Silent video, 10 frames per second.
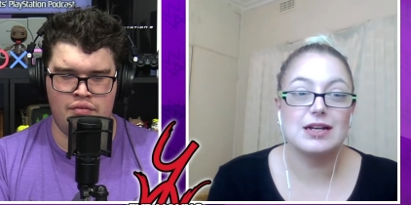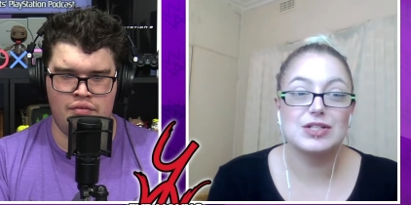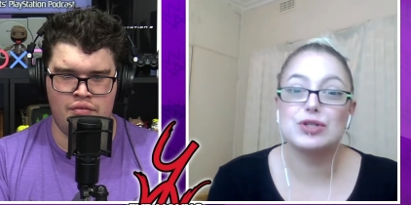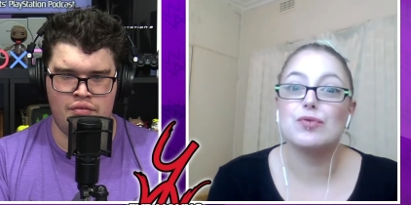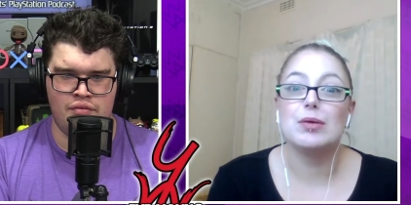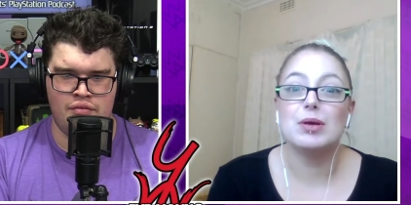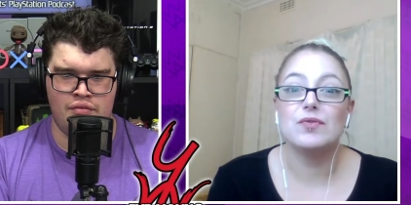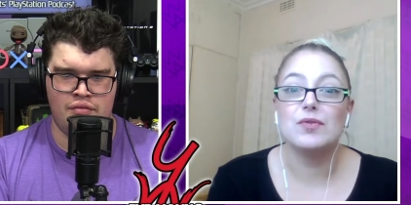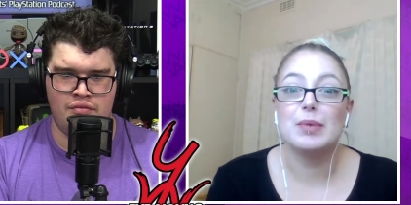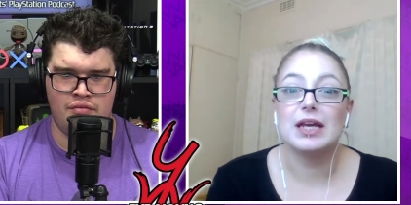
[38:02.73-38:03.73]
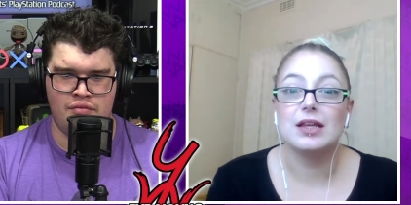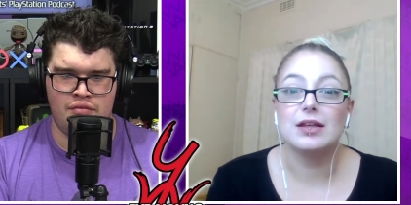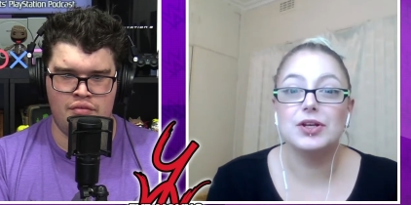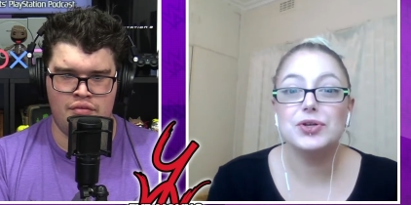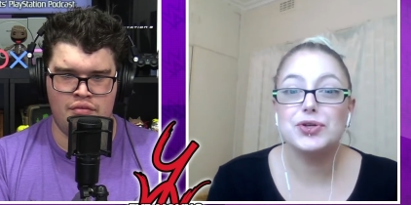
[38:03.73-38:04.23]
Speaker 1: and start screaming for Becky
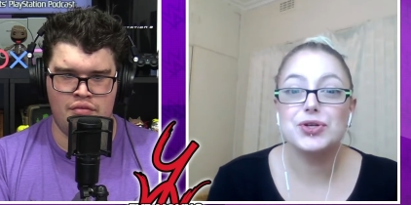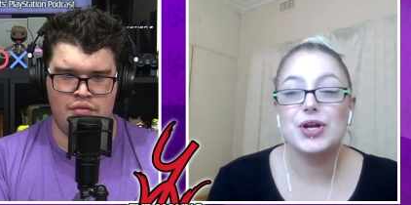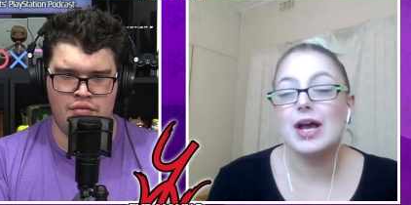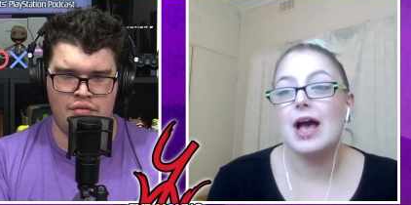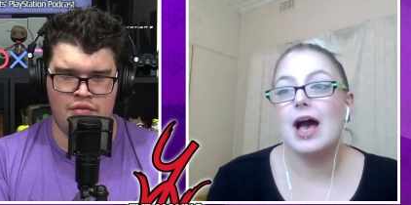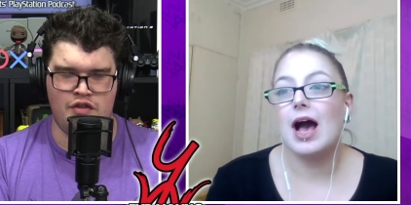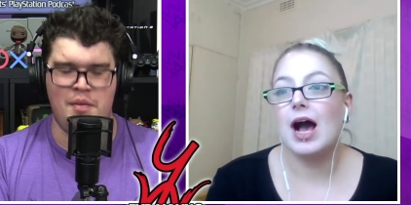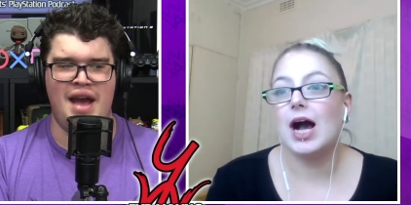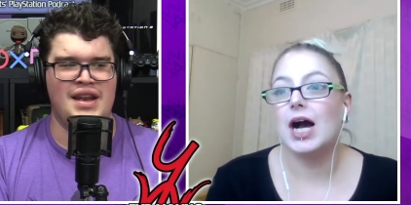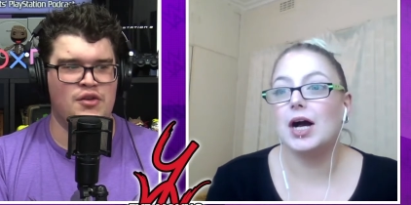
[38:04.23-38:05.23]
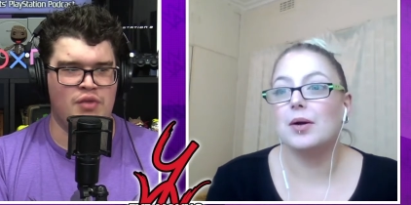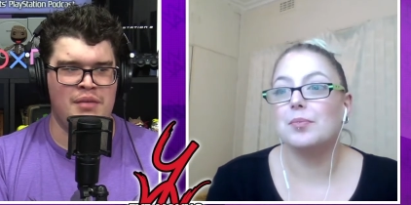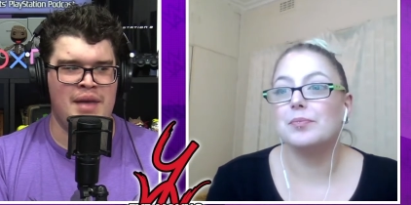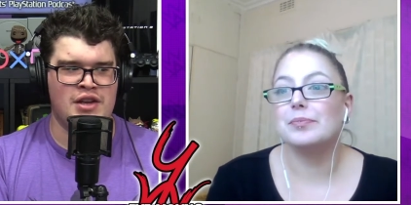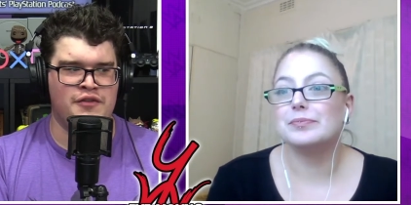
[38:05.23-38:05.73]
Lynch. Demanding a
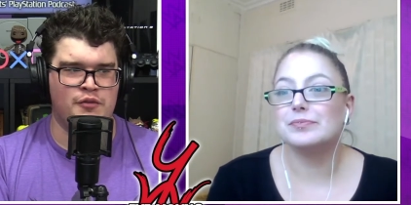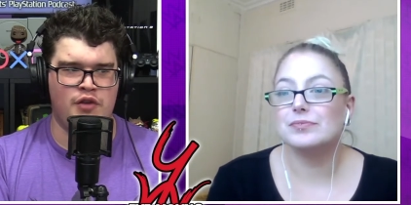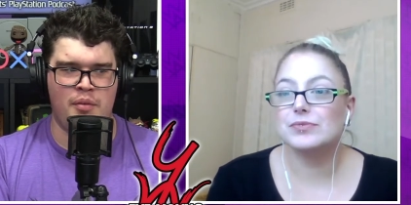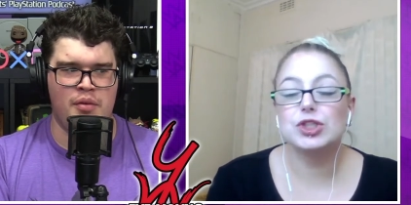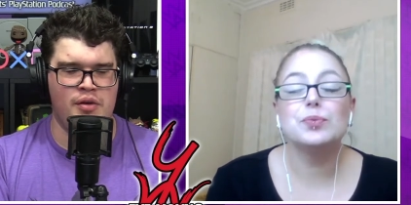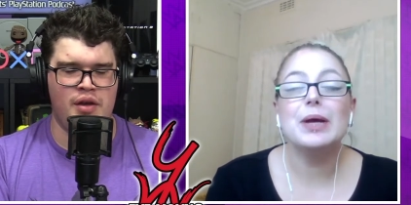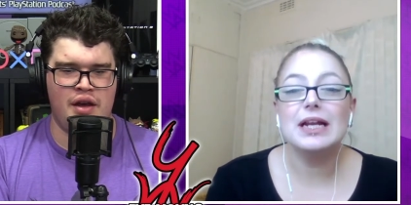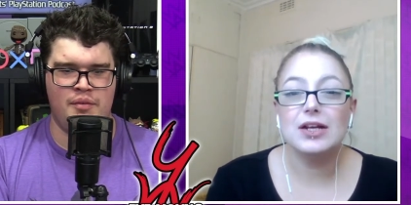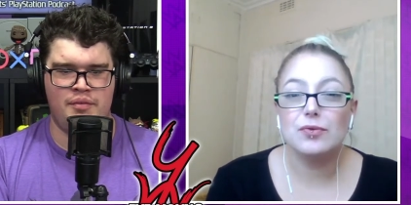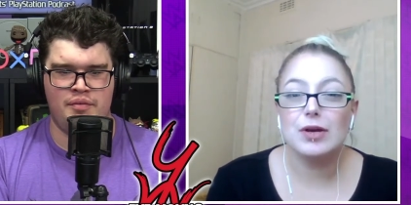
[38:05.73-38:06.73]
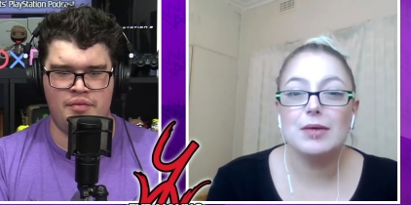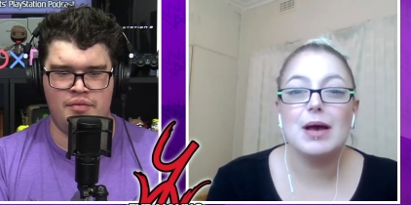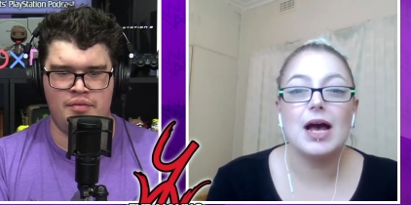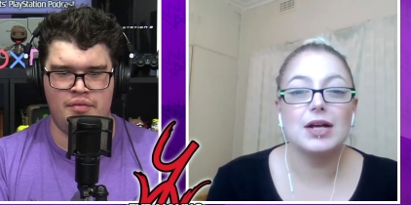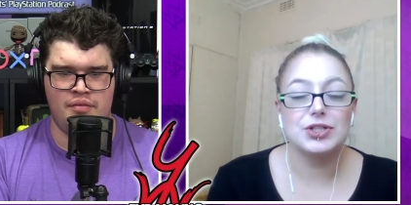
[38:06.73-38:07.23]
rematch from Rumble, yeah. Demanding a
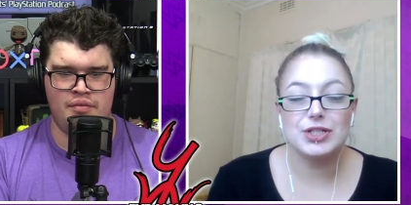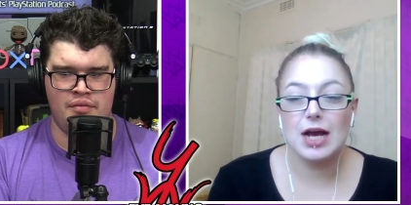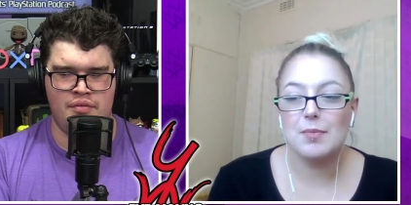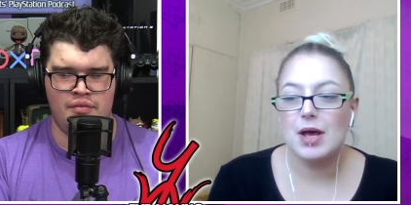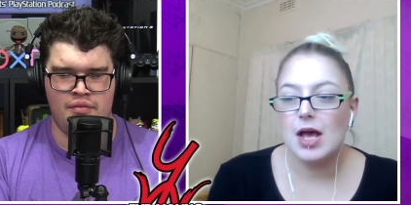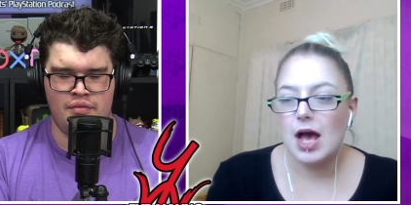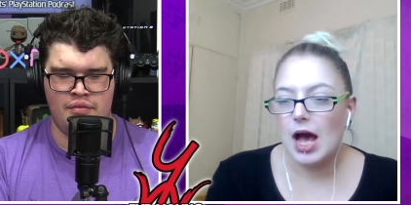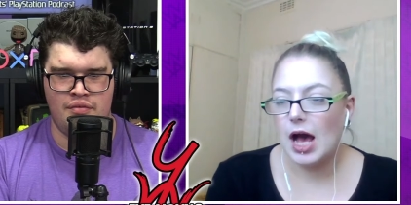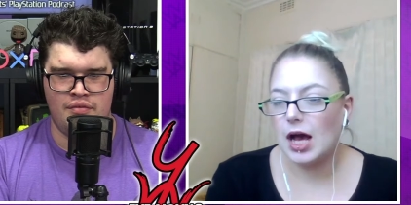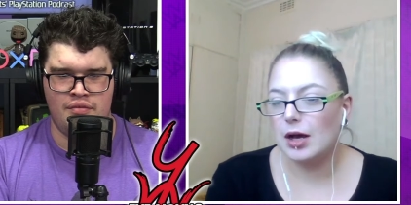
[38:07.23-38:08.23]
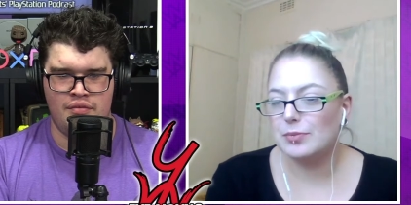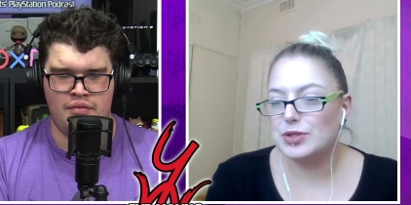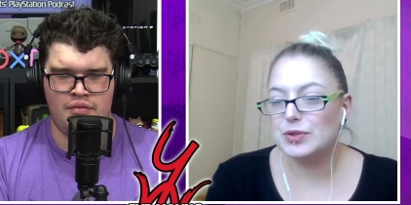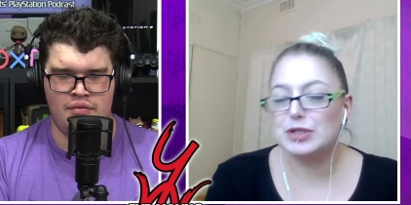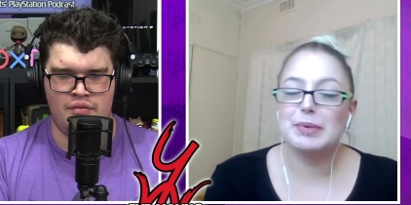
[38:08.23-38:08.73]
rematch, yep.
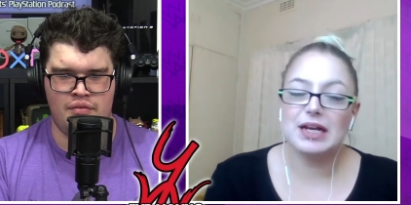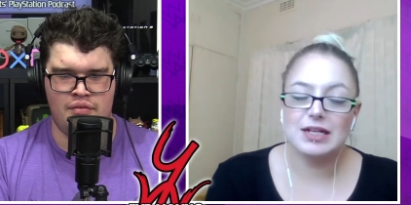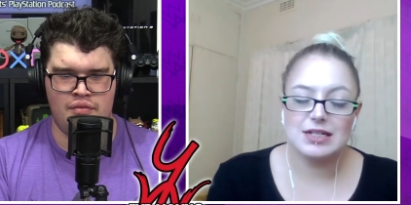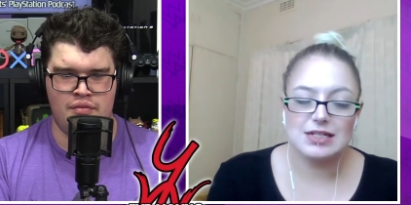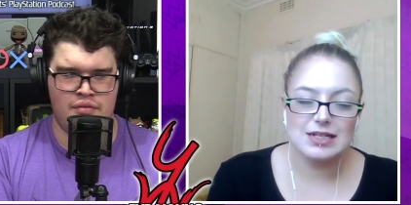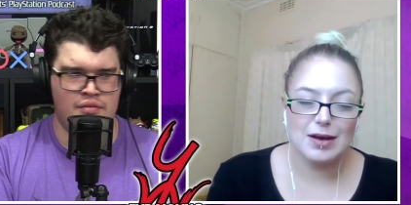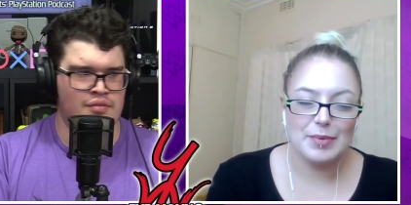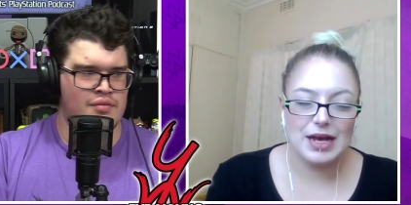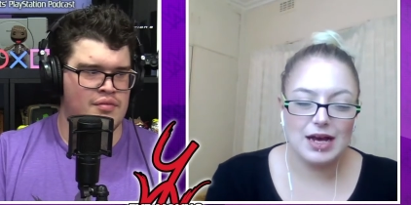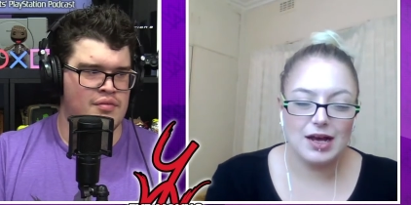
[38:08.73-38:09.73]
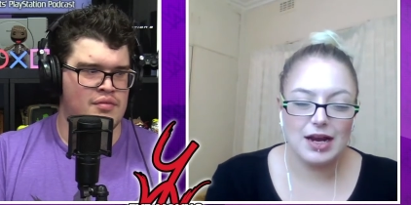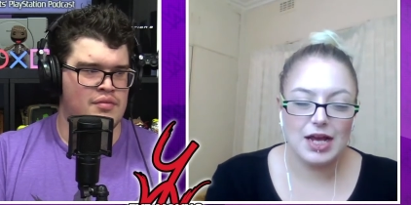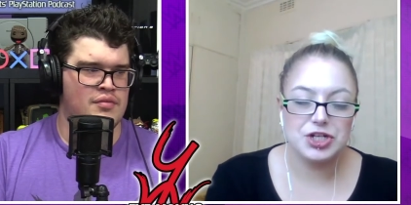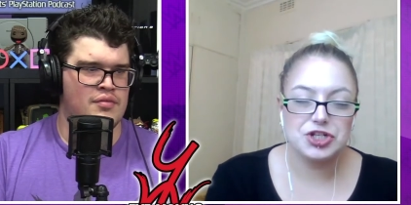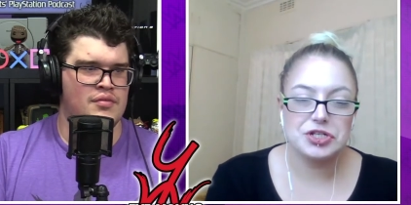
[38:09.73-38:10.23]
To which Becky does come out
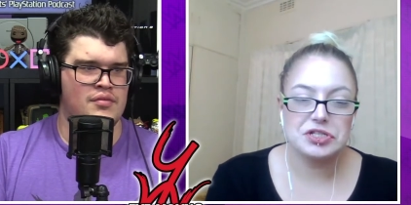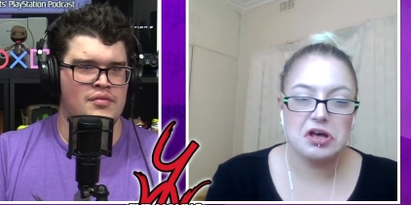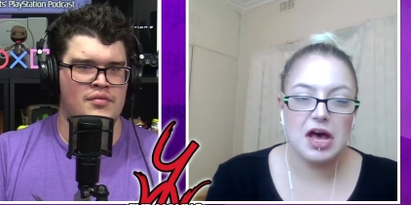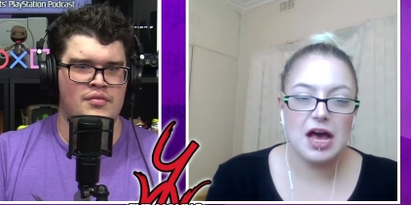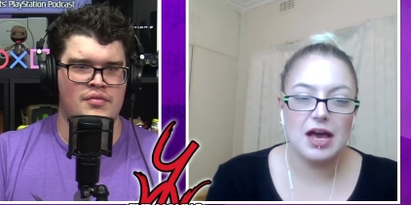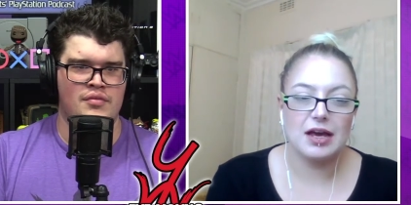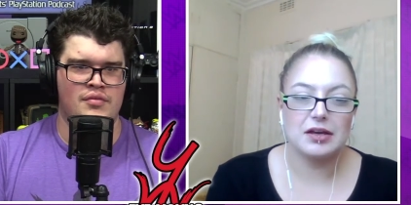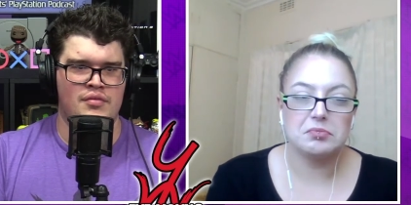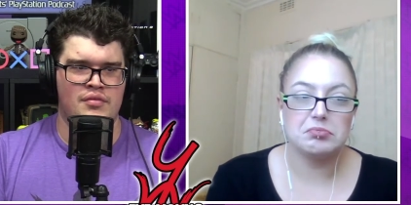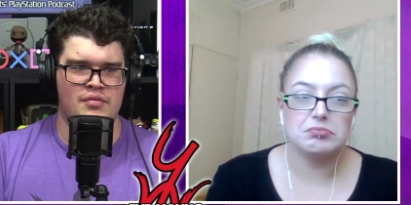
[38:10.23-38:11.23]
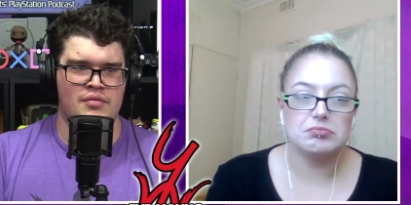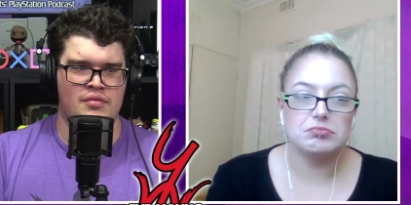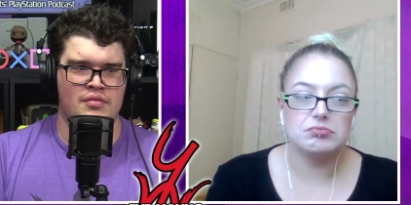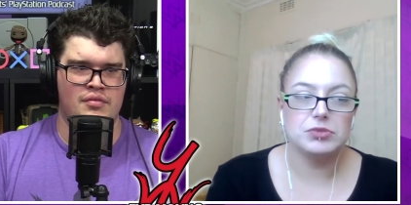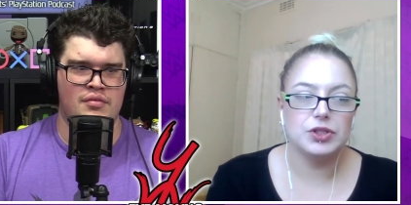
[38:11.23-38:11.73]
and she's like,
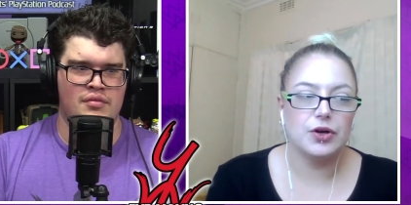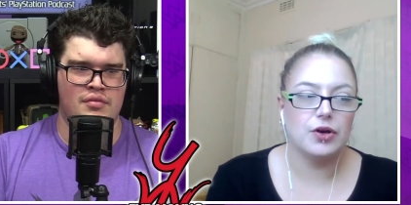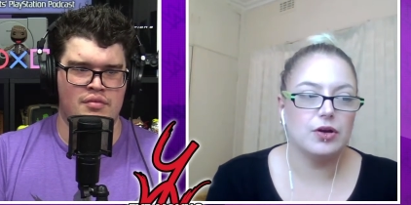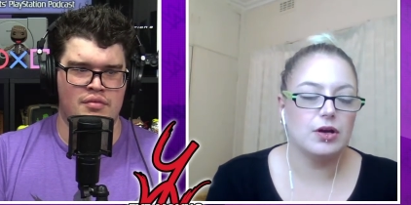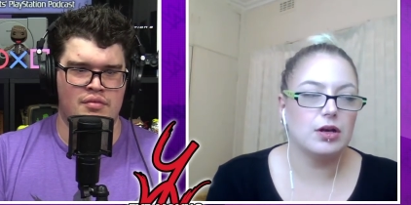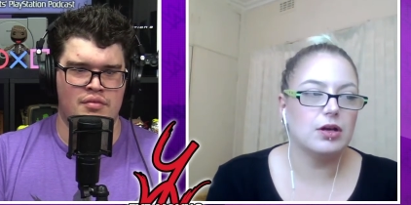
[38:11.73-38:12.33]
you know,